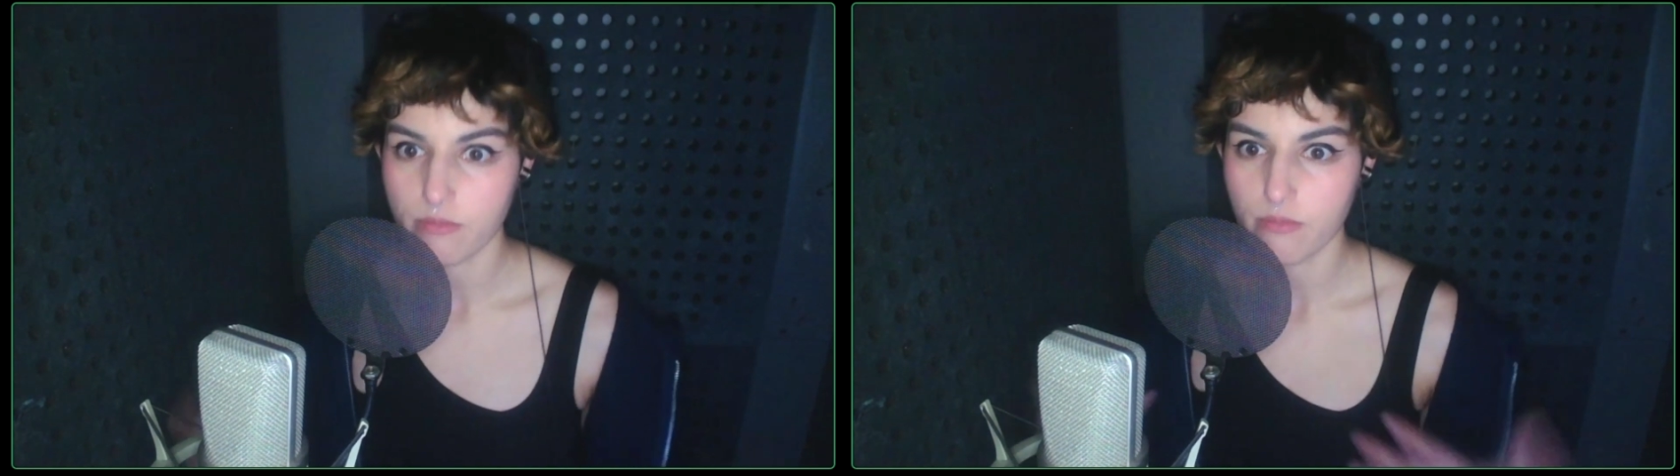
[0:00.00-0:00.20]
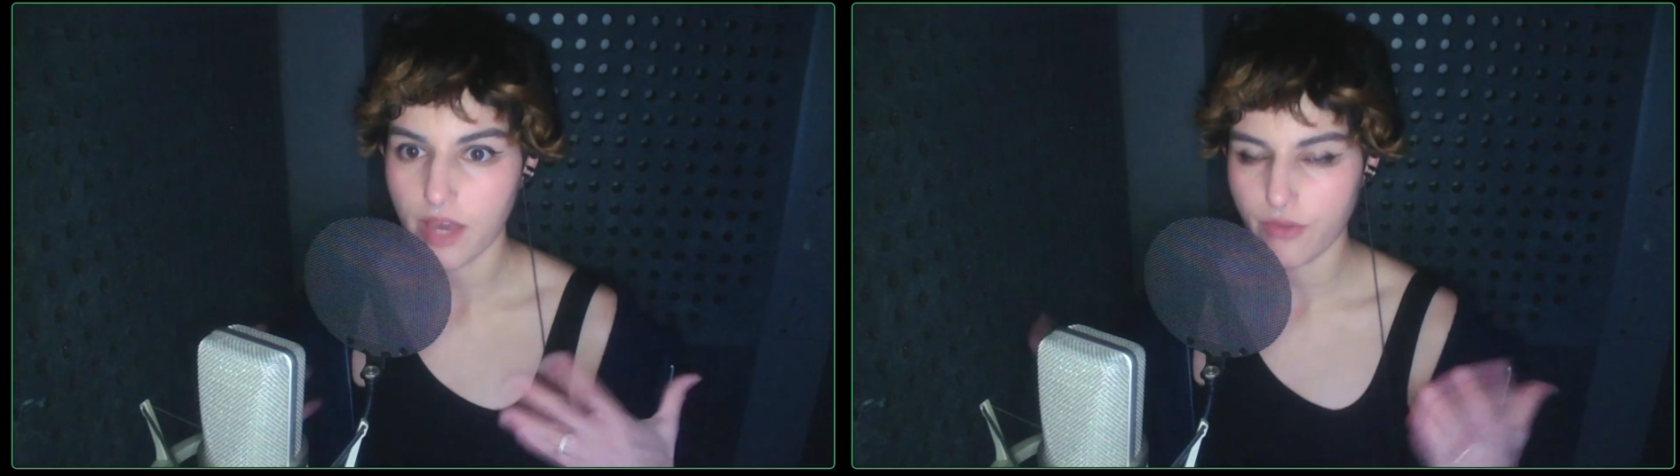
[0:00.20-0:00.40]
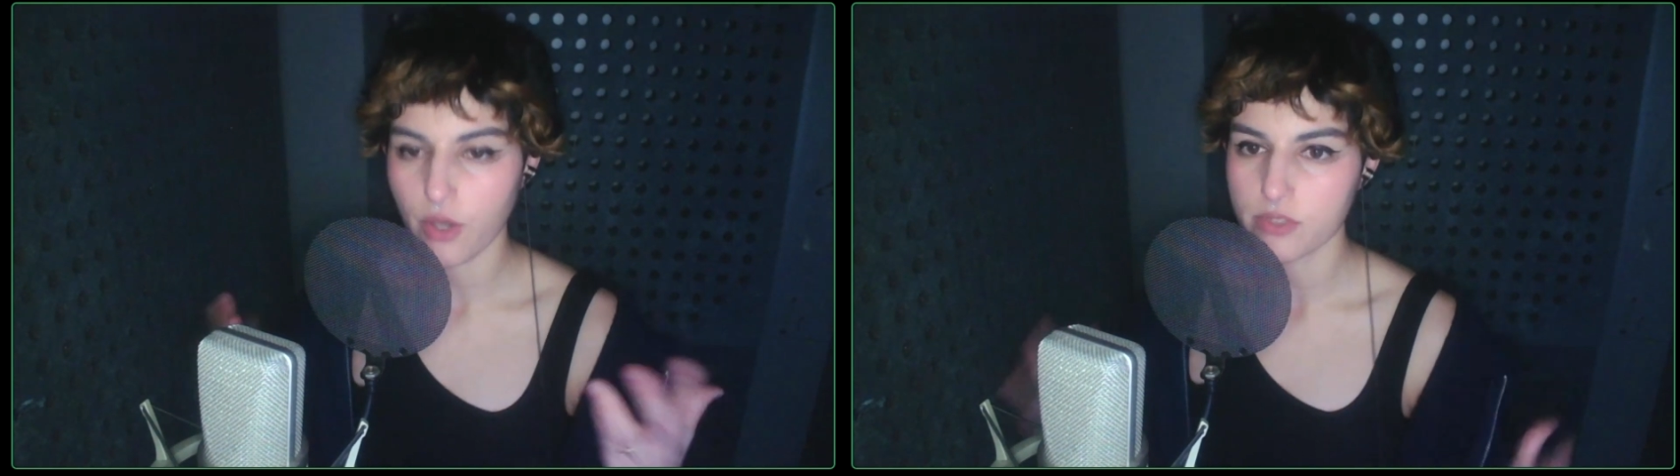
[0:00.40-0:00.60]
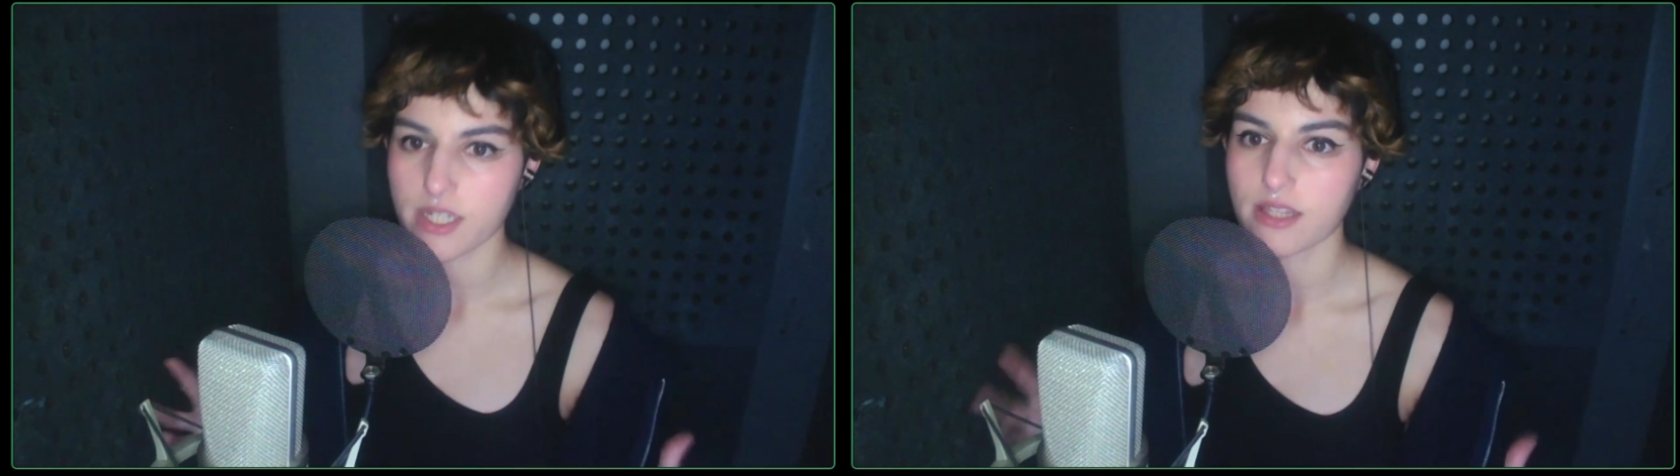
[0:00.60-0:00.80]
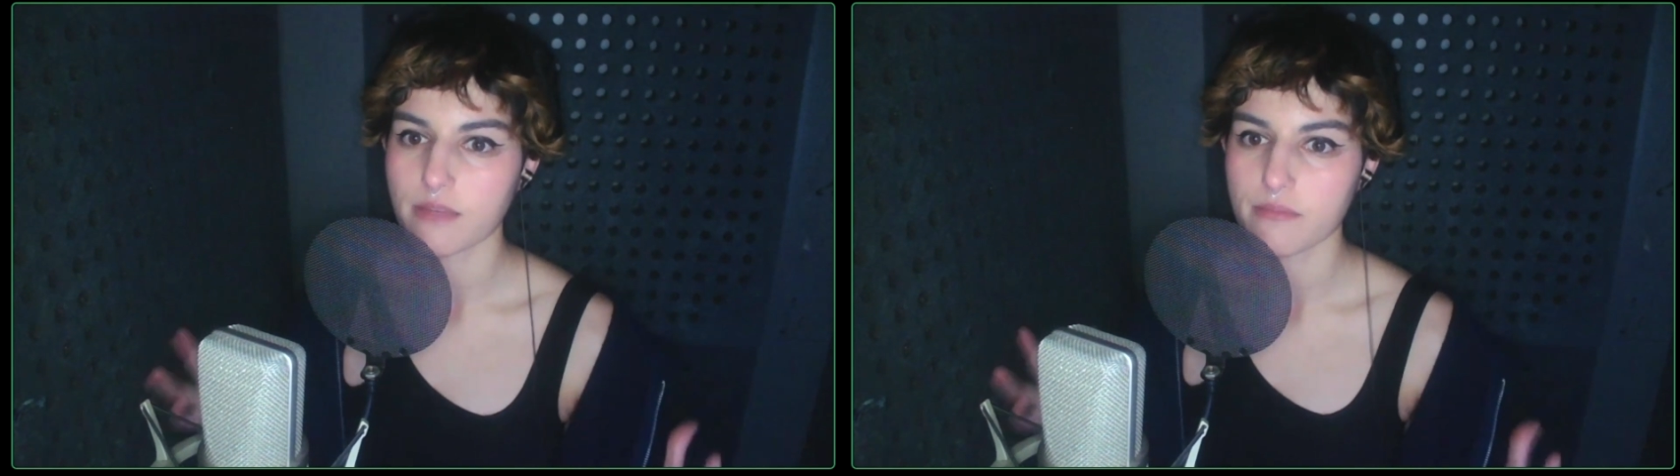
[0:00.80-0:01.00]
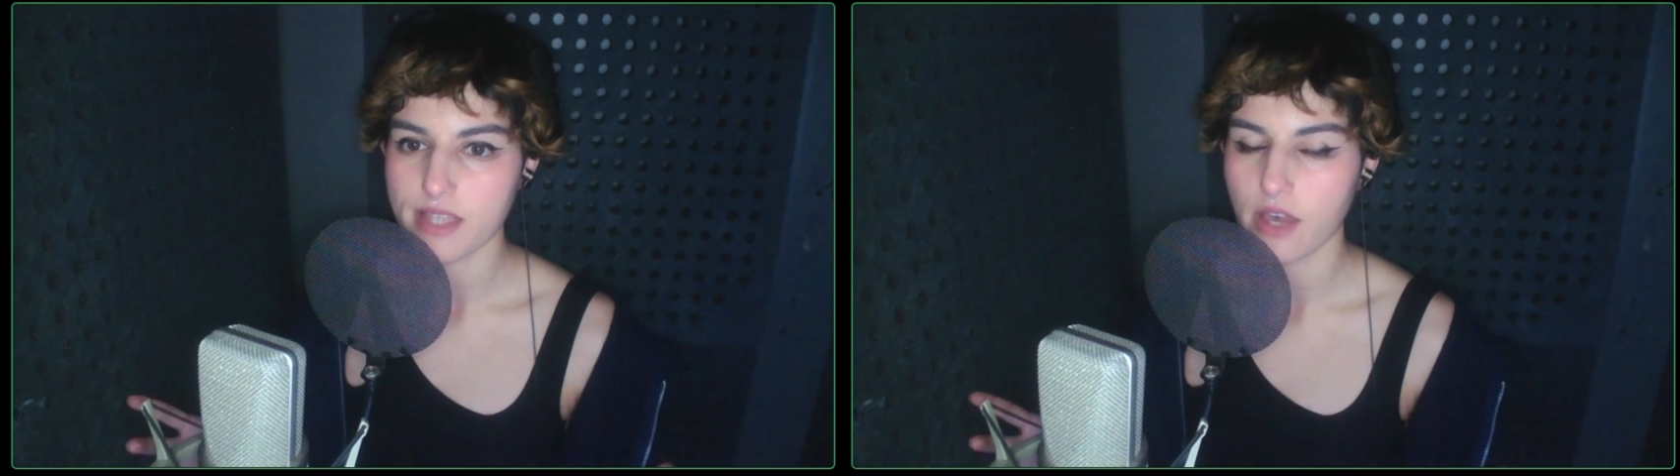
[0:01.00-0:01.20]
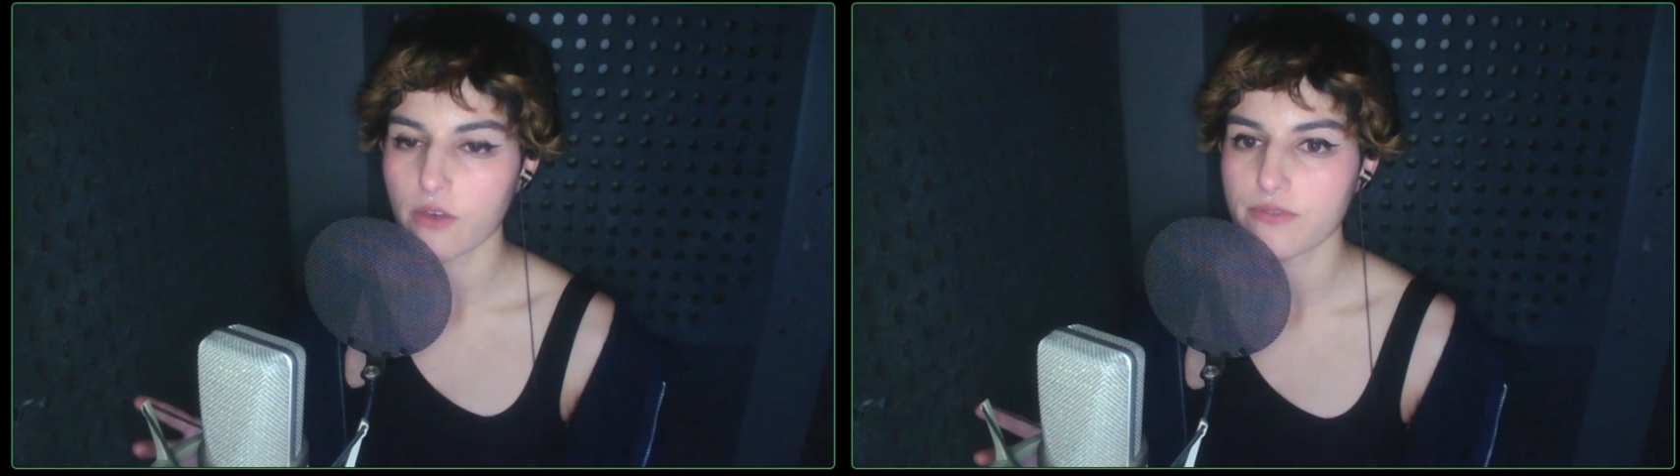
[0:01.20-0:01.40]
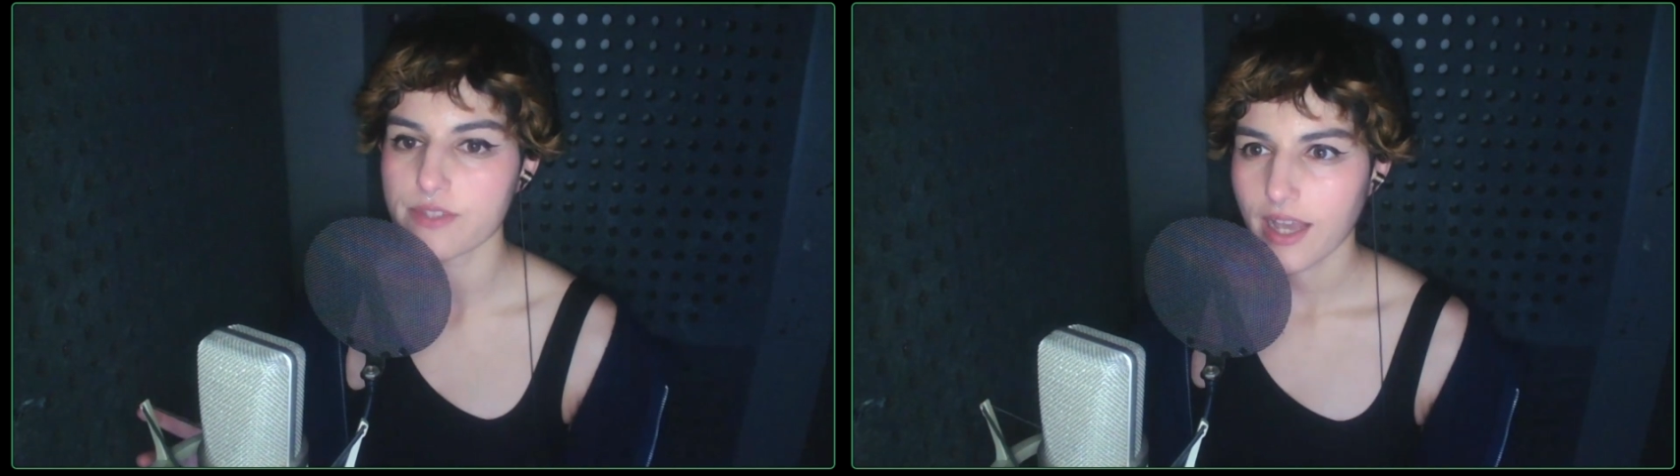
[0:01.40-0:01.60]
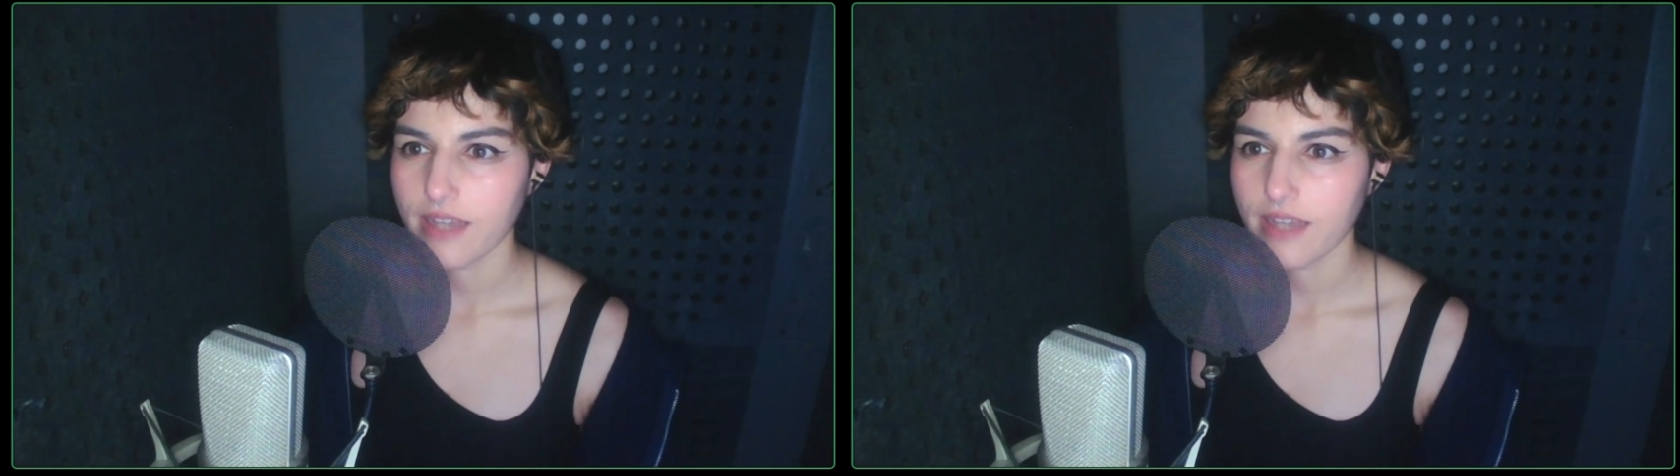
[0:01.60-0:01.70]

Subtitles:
have hosted themselves.